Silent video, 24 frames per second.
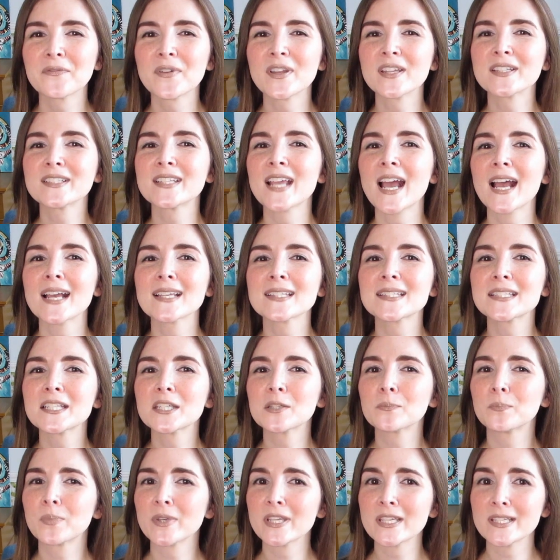
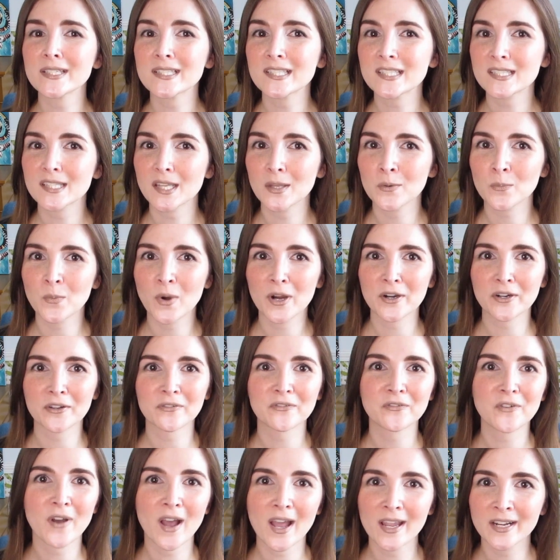Fantastic Beasts and Where to
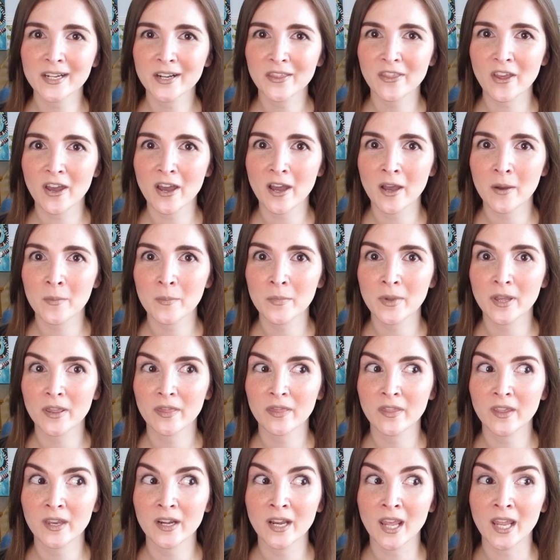Find Them
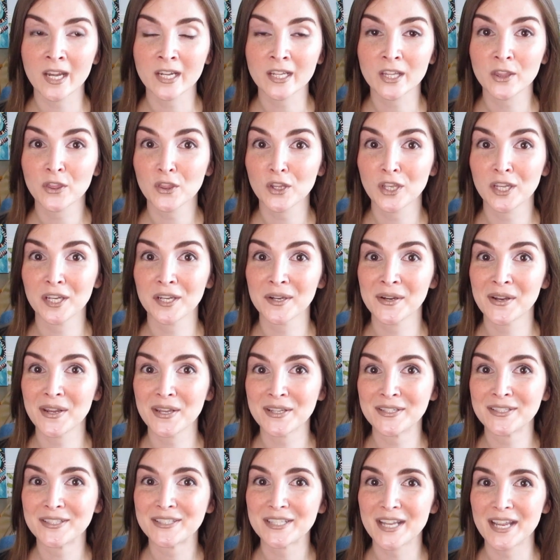than anything
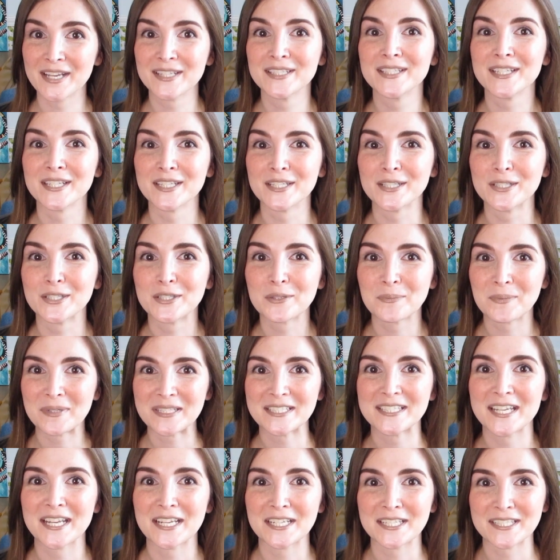intended to be
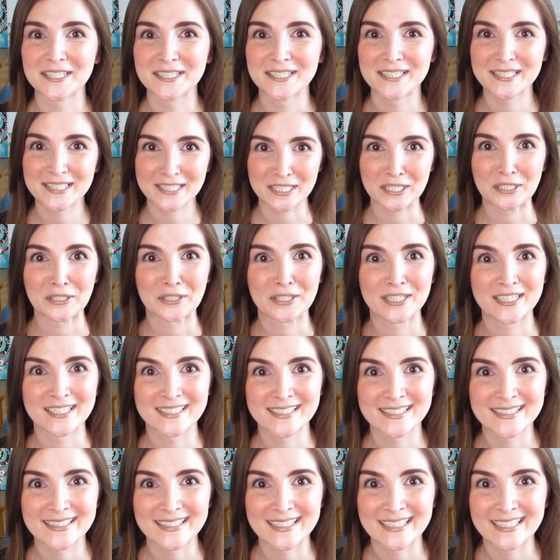taken
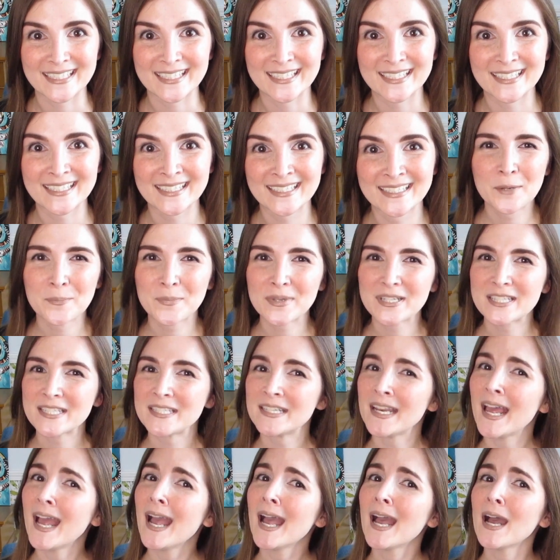seriously. But
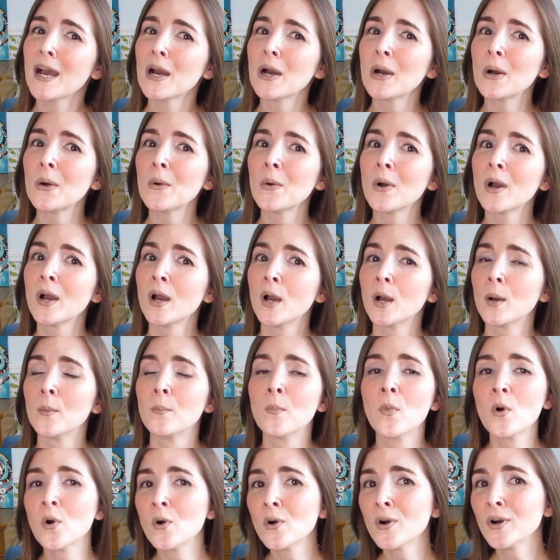now,
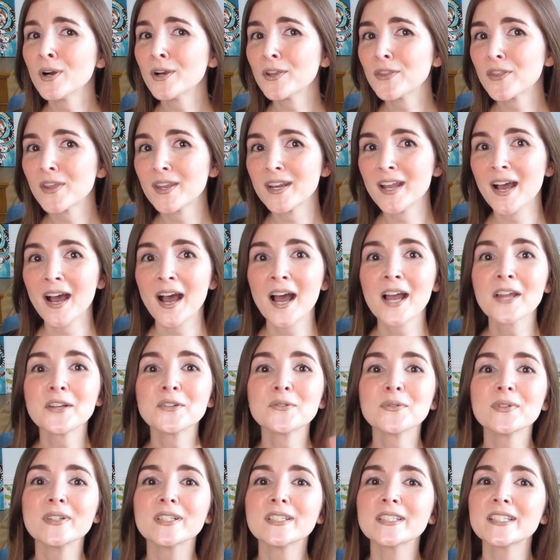more than
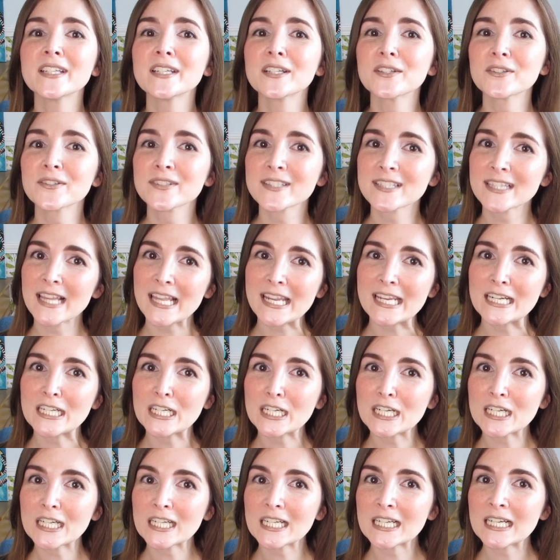100 years
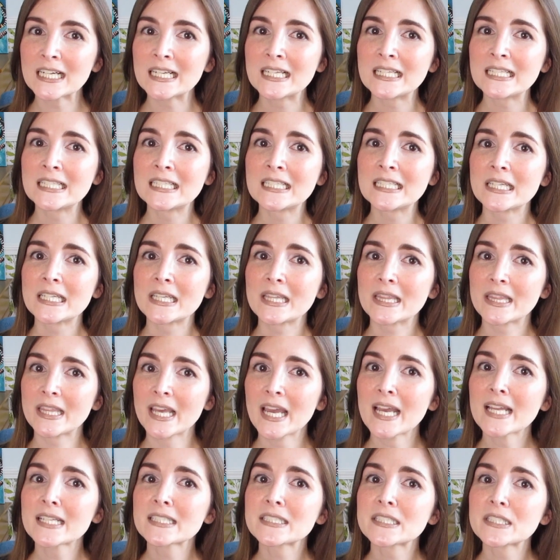later,
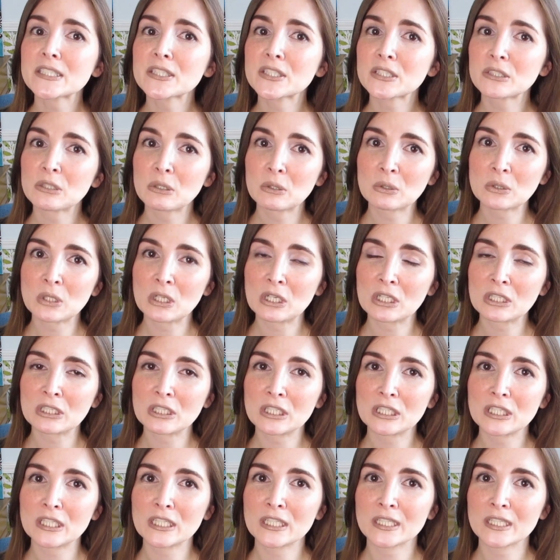that is no
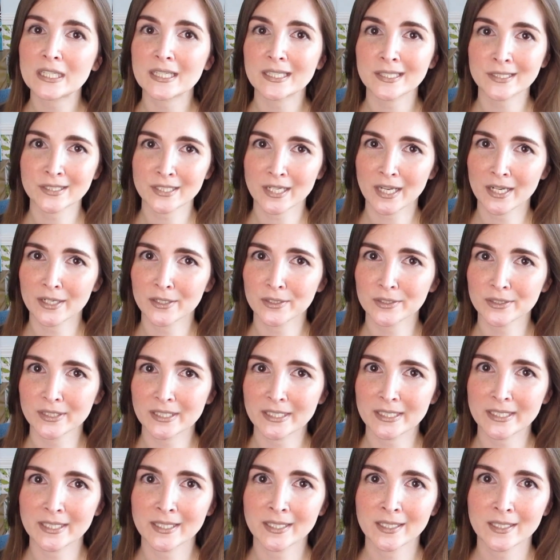longer
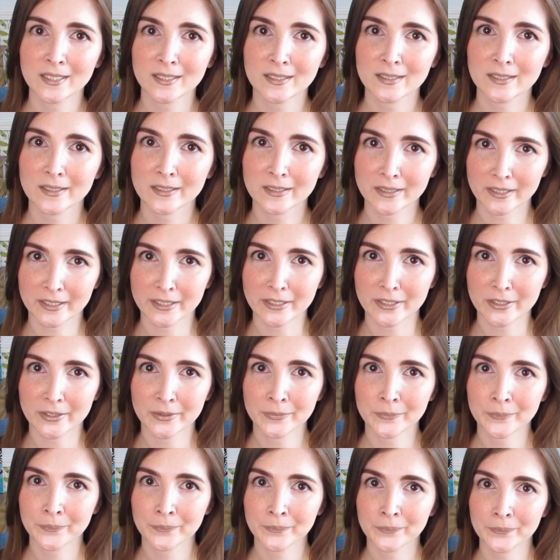entirely clear.
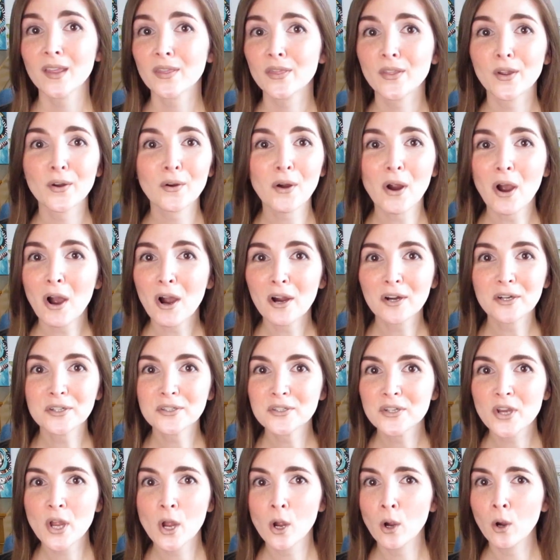There are
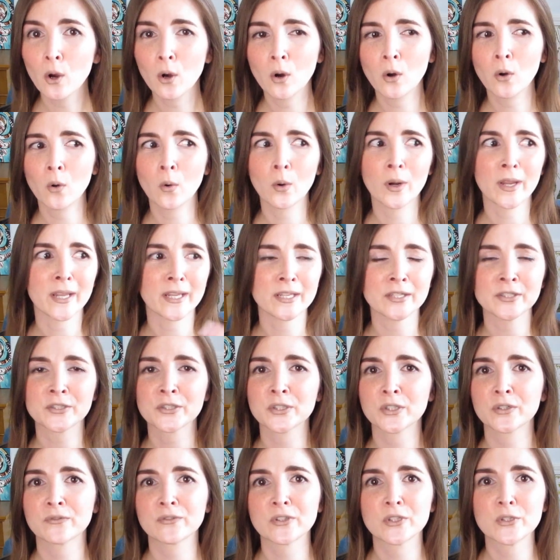no
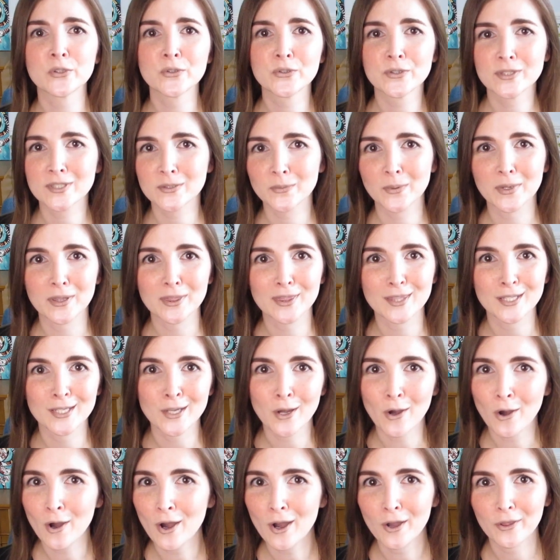interviews with the
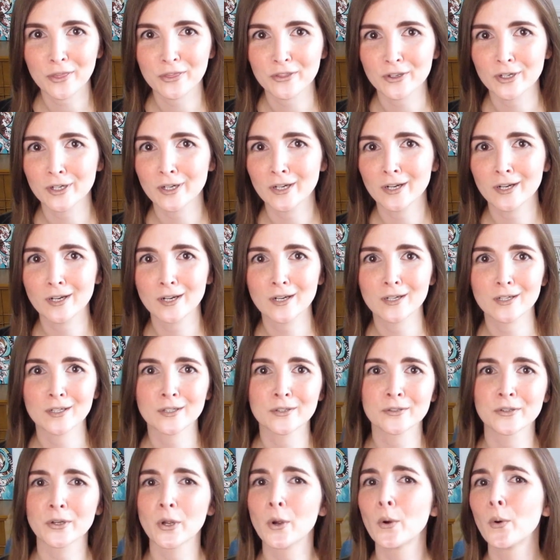
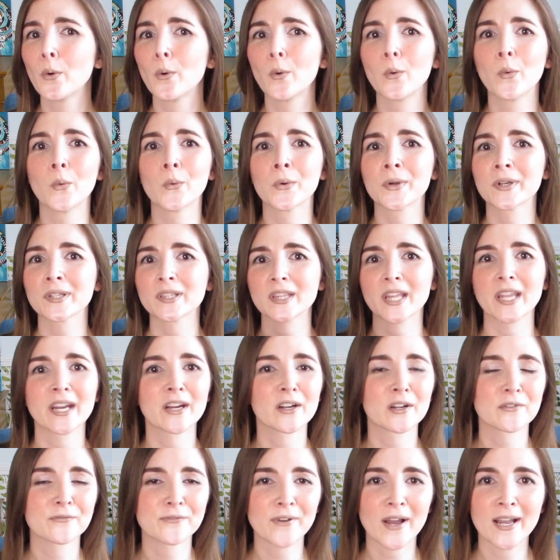author, no
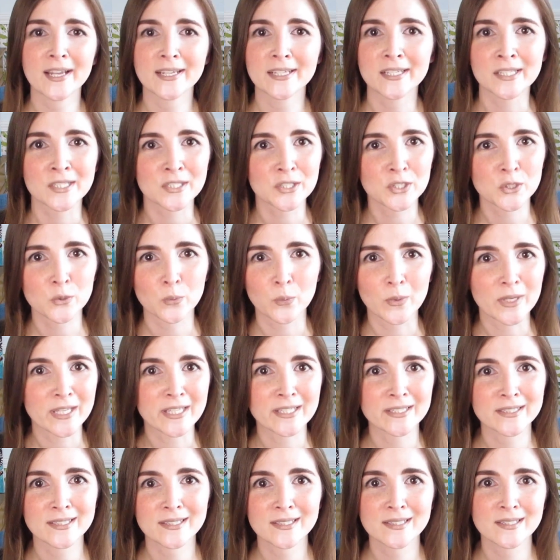clarifying
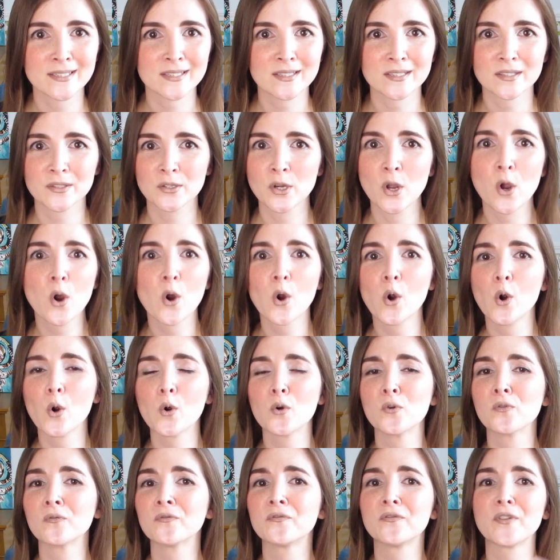tweets,
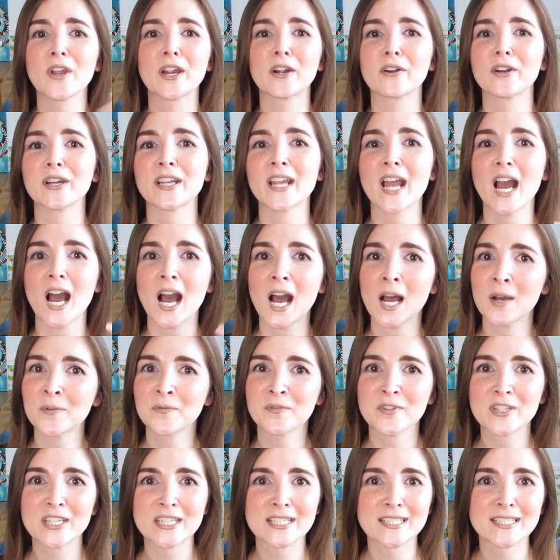no very
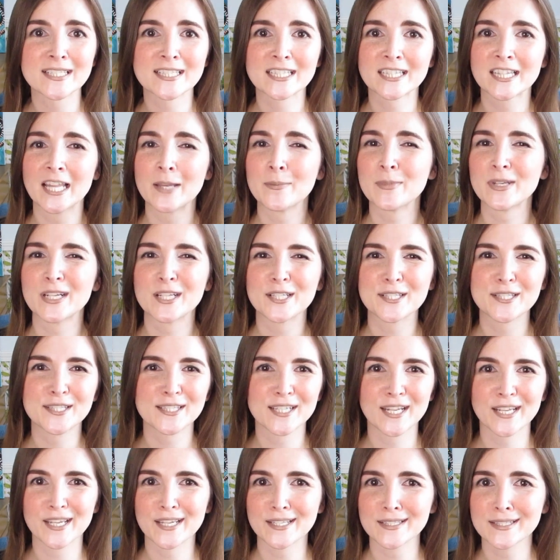obvious Lemony
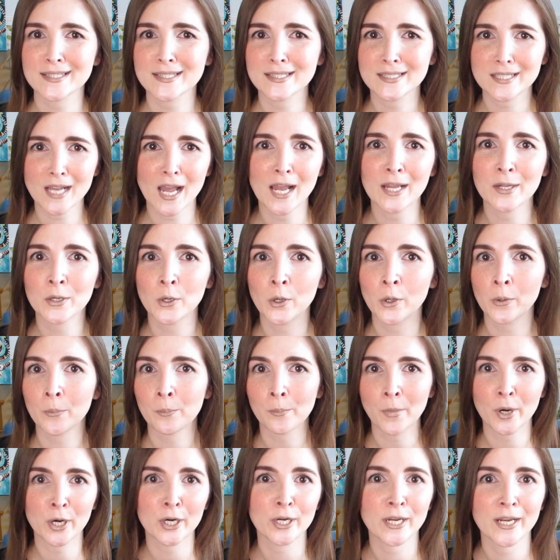Snicket-style
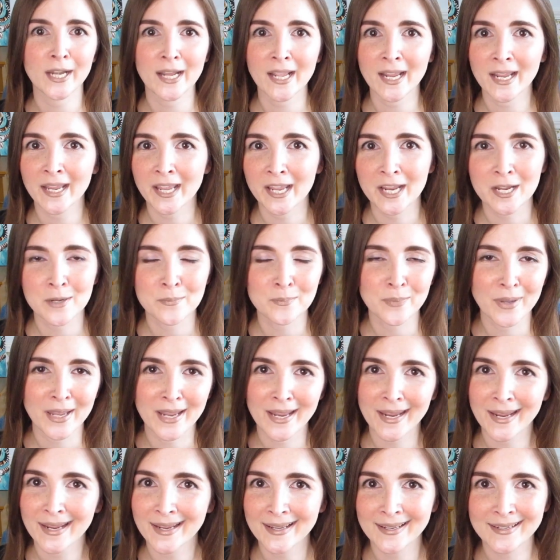marketing
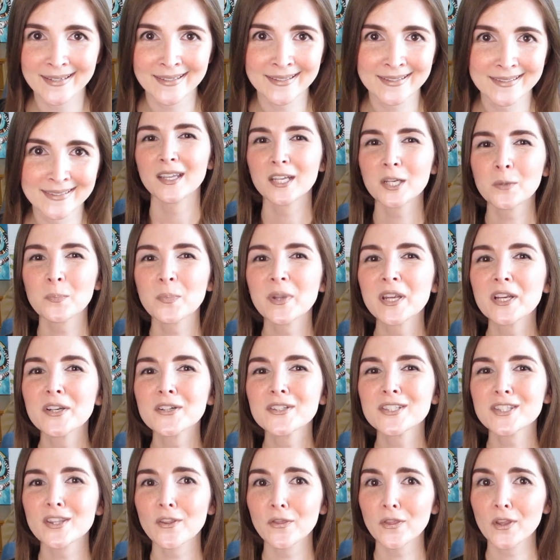campaign. It
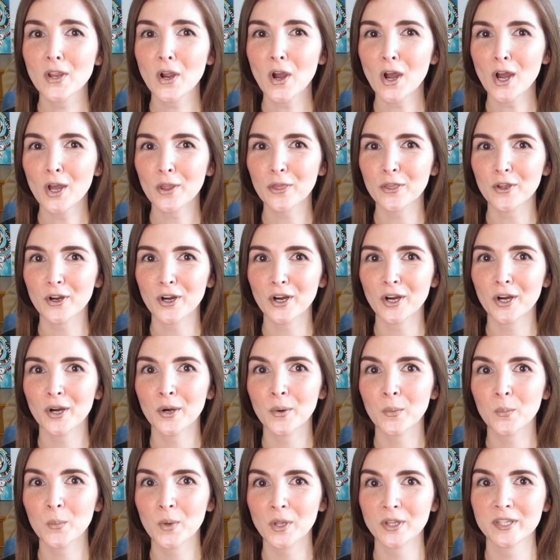appears that the
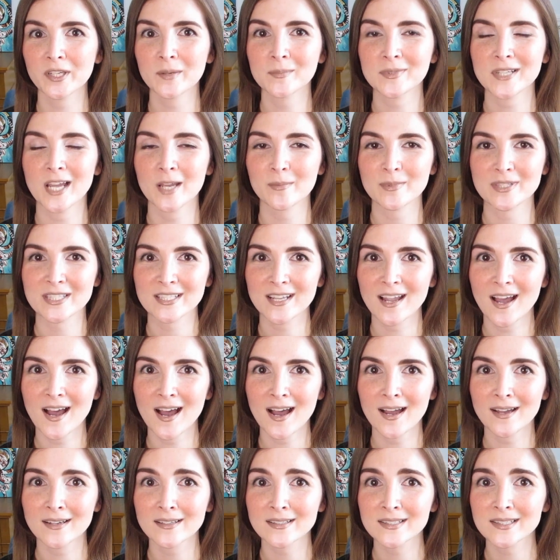author, William Thomas
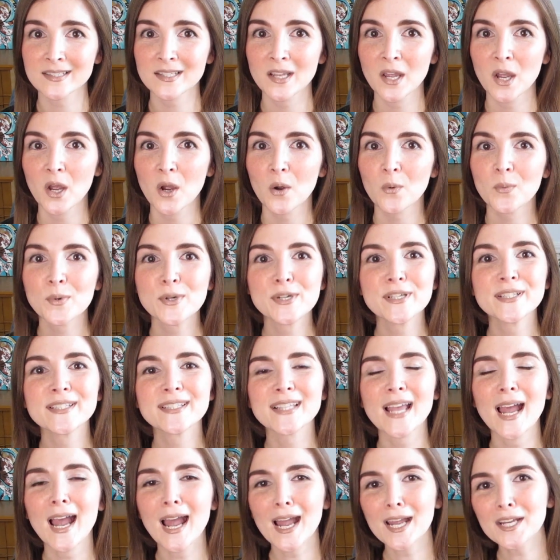Cox, was
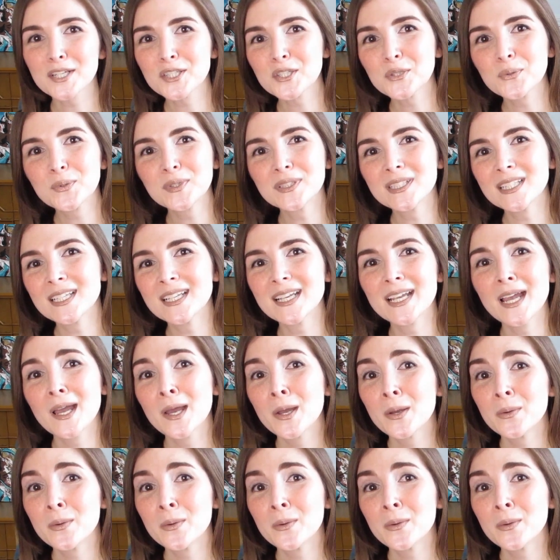actually